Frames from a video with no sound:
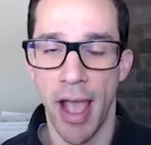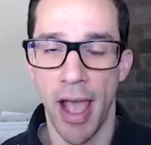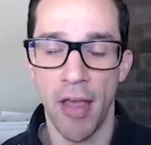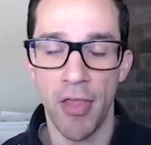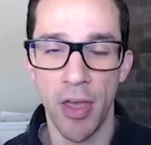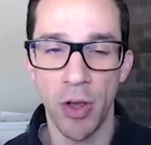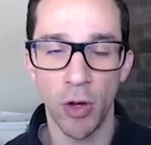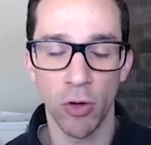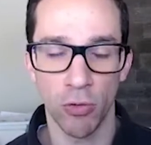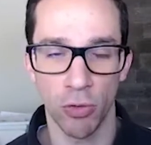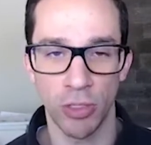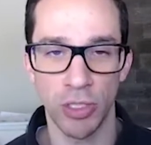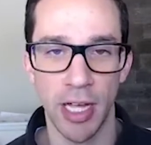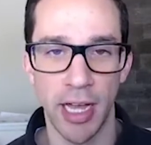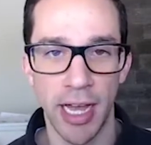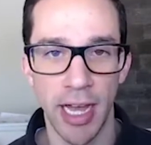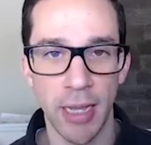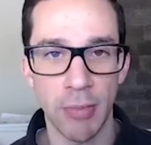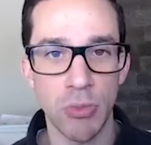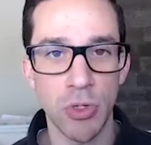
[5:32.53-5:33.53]
And then over
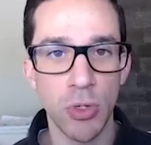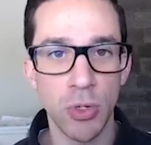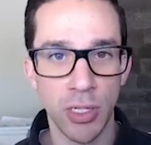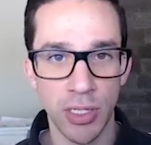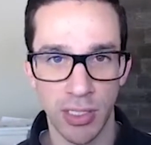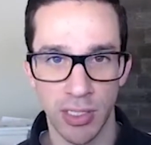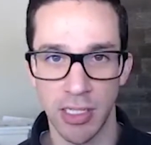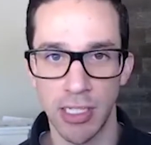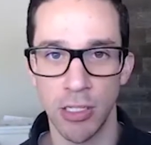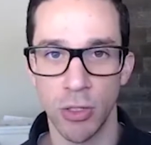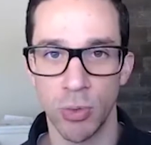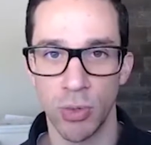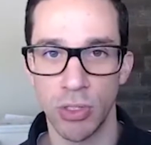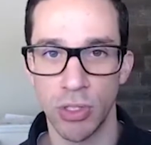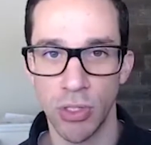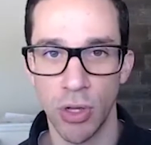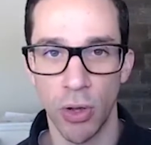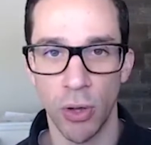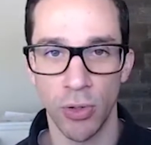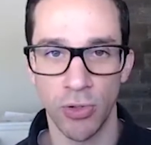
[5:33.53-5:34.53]
time, you can see the
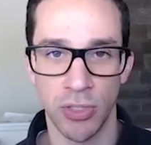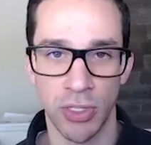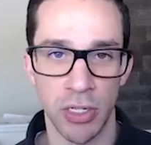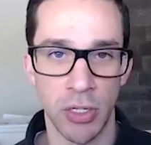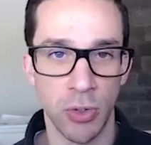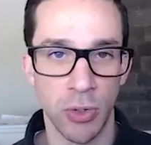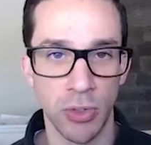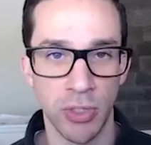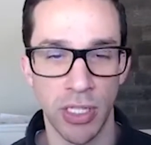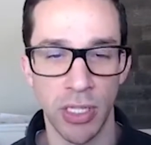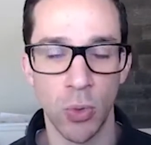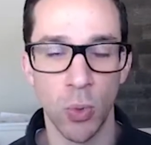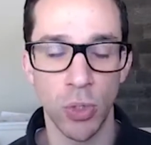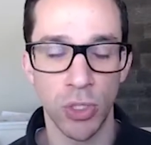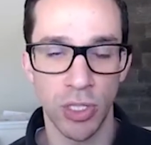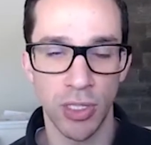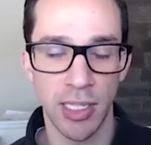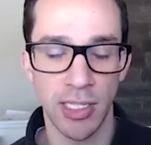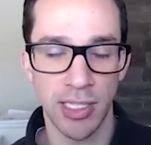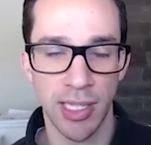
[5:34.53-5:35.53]
results and you can see
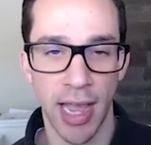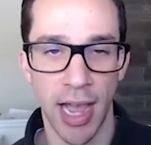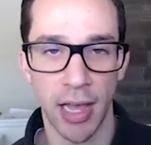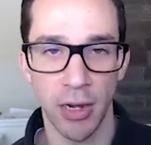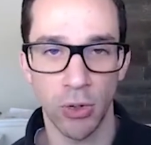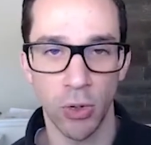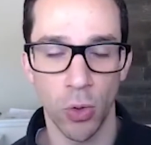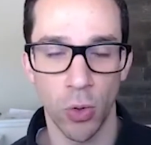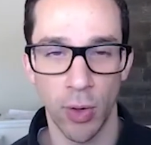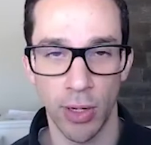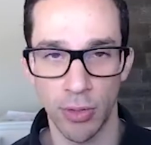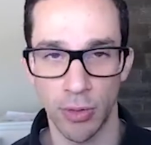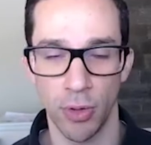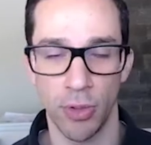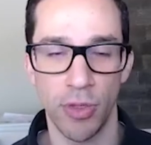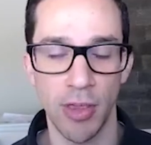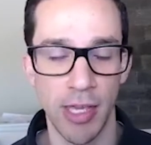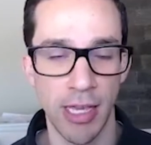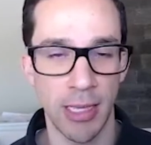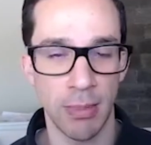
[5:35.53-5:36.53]
which of these categories or
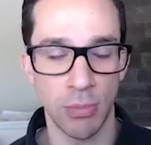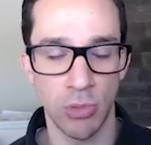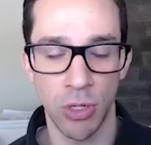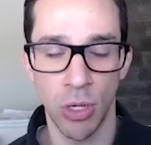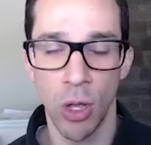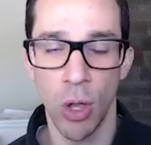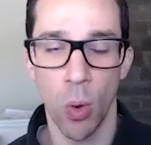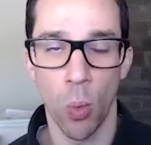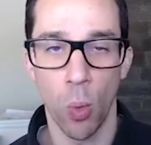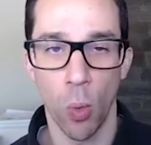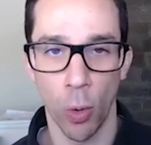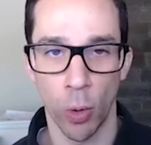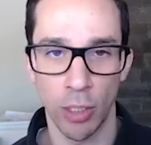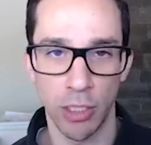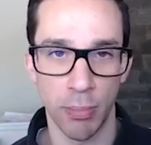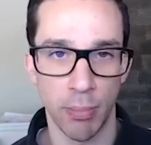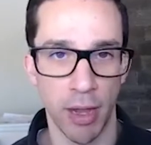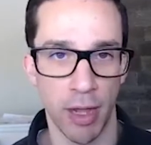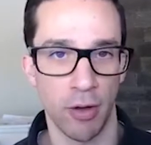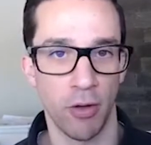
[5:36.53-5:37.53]
themes
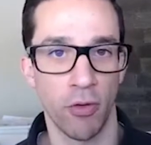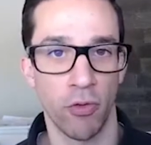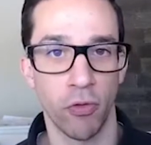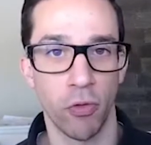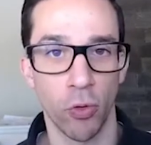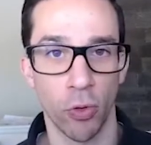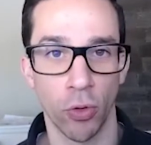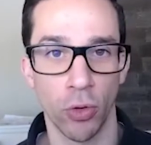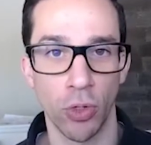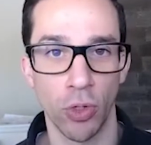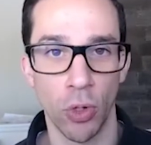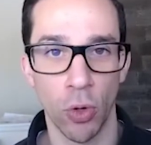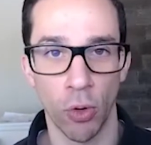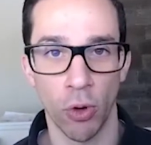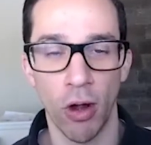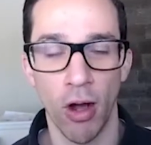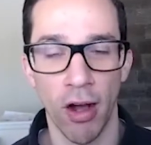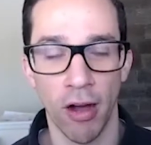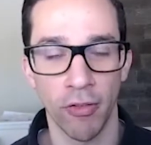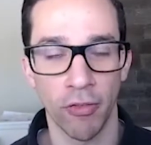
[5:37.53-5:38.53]
works better for
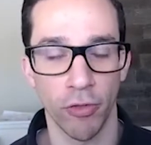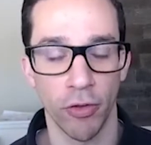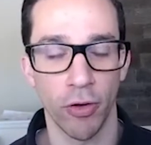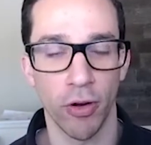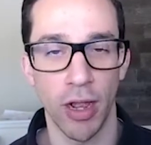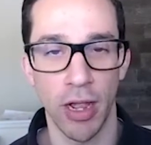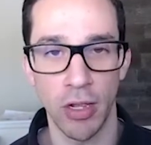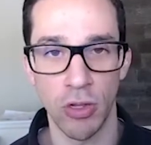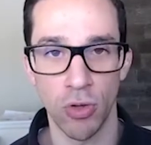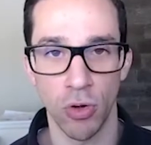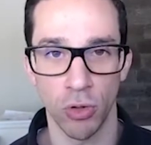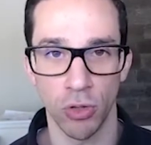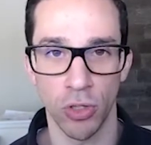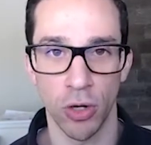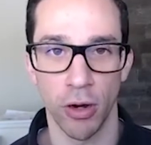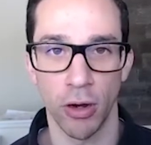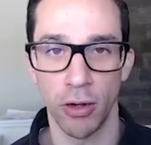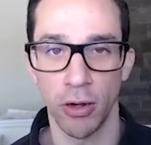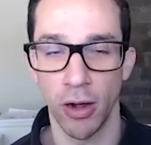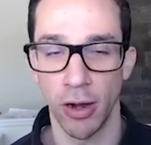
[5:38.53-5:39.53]
your offer and your
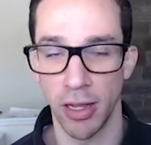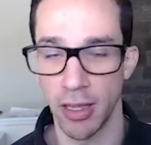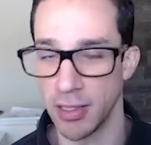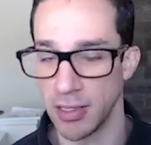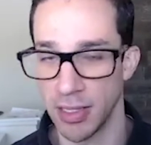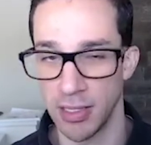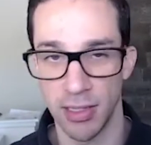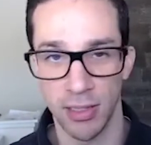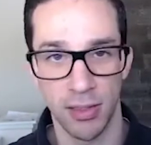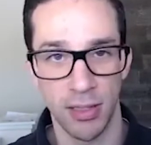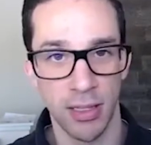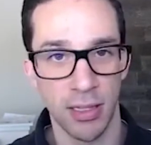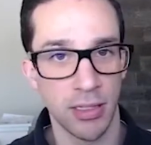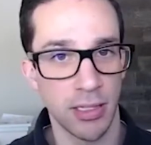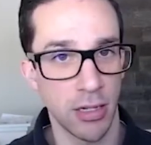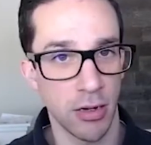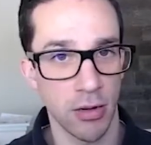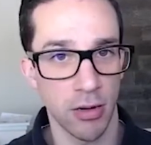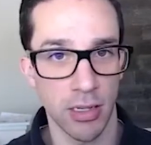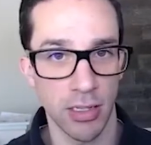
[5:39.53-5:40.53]
target audience. Is it the
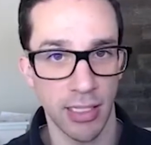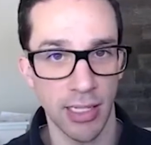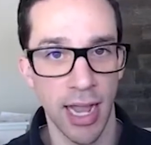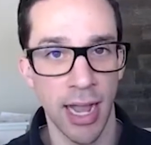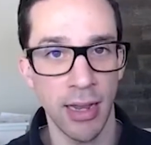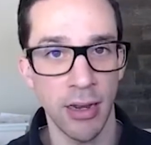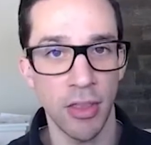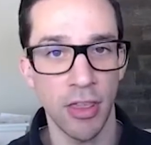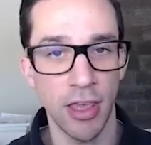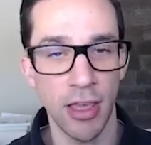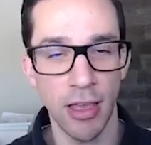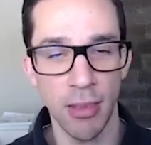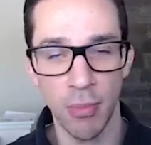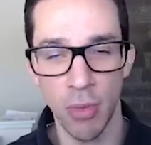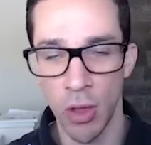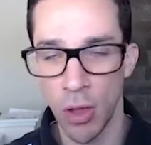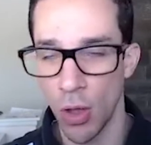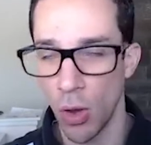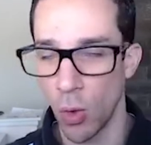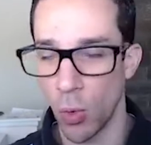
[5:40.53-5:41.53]
interior design
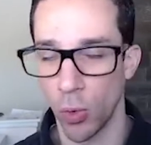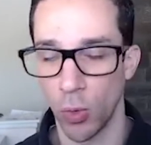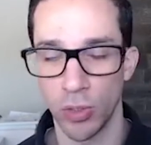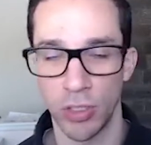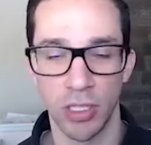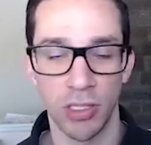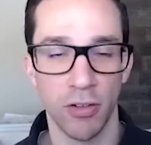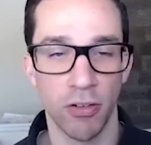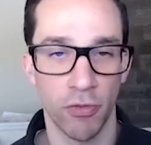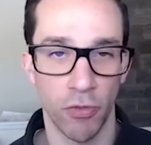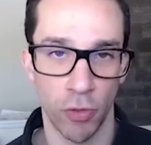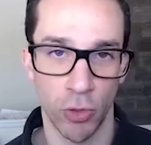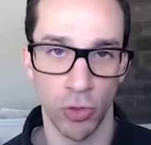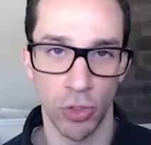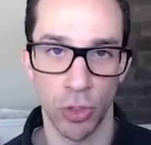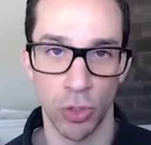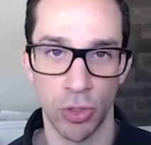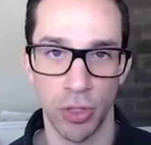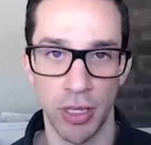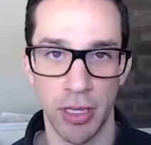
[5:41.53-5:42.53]
theme or is it the
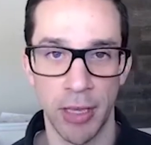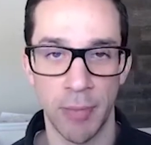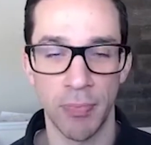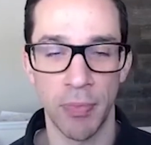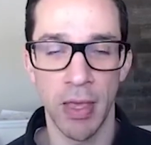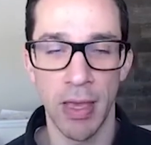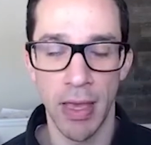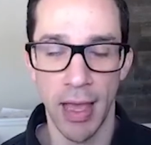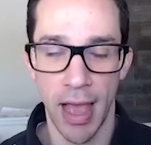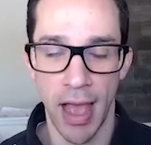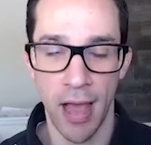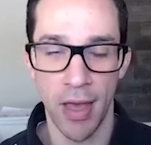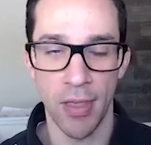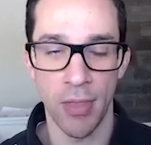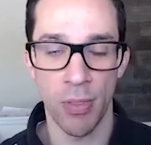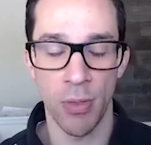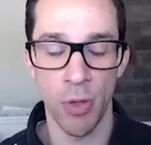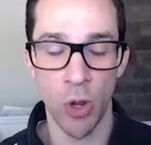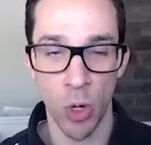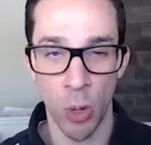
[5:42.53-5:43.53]
furniture theme?
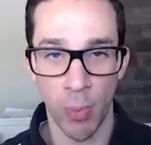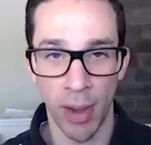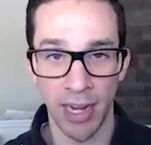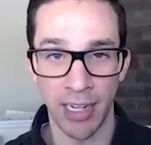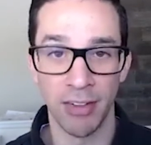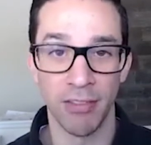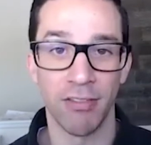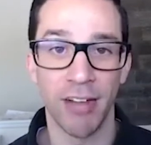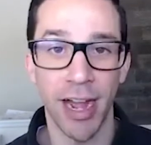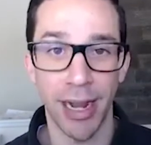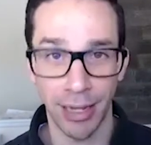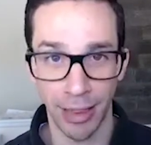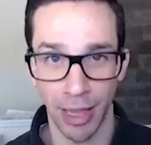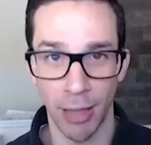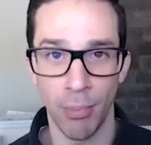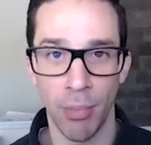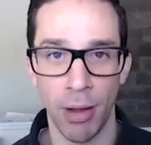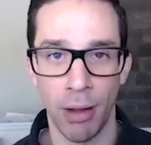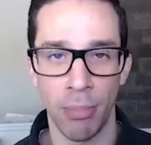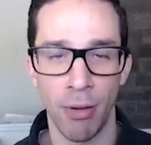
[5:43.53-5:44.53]
And, you know, by dividing
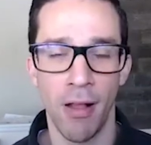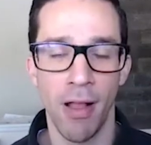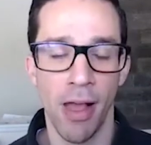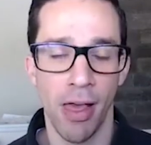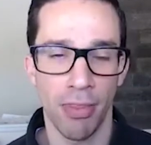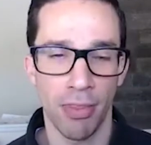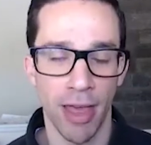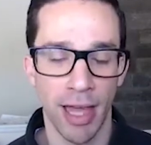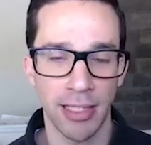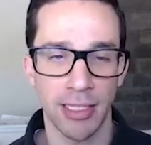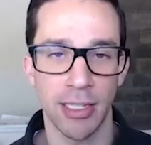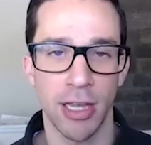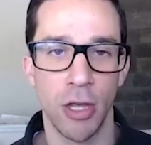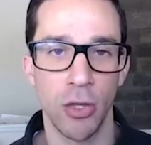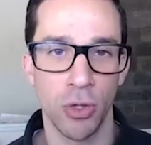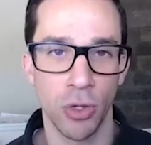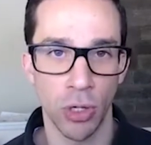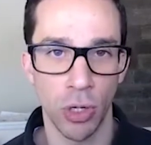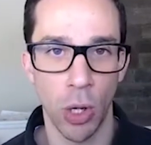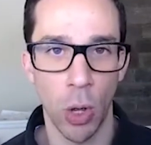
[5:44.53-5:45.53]
them up, that's how
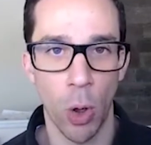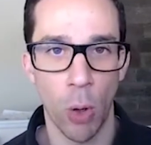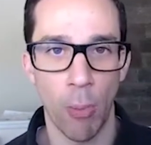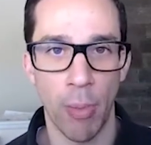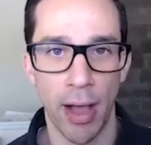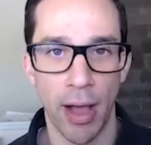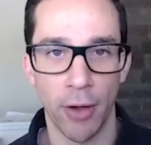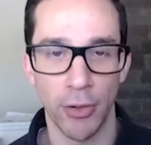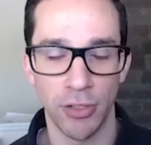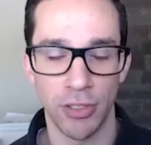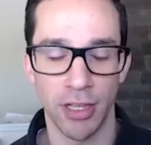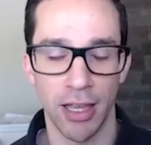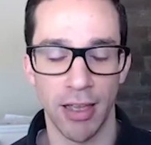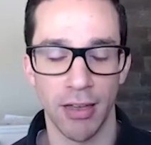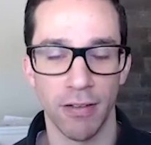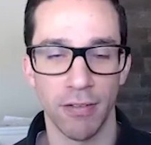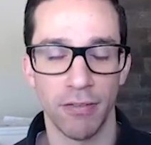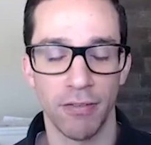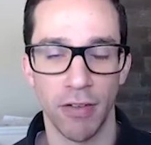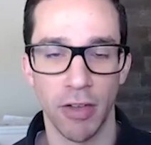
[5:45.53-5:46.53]
you can go about
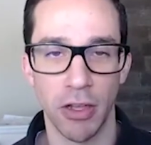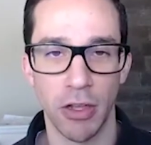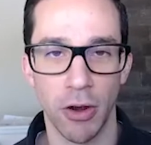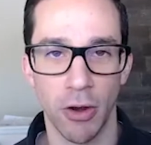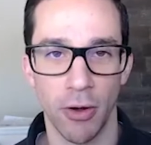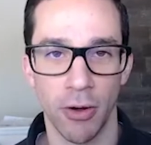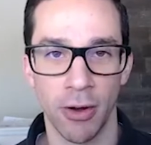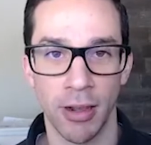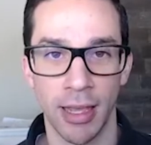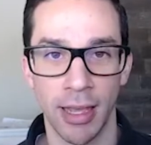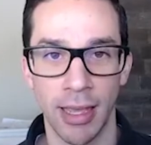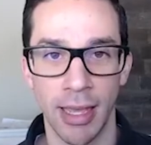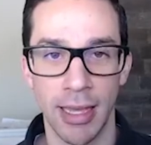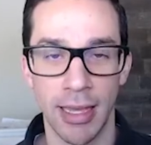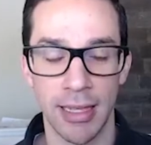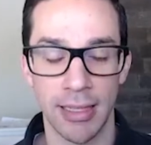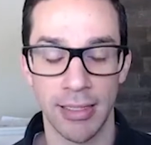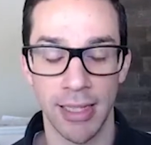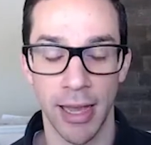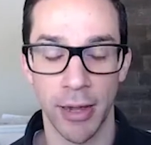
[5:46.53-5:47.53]
and figuring
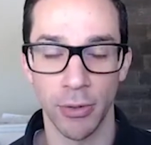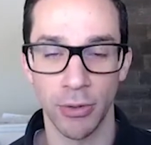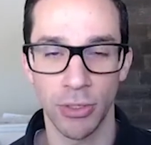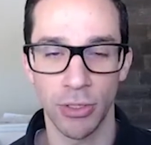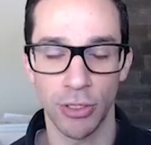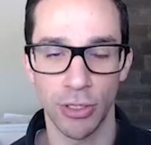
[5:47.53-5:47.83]
it out.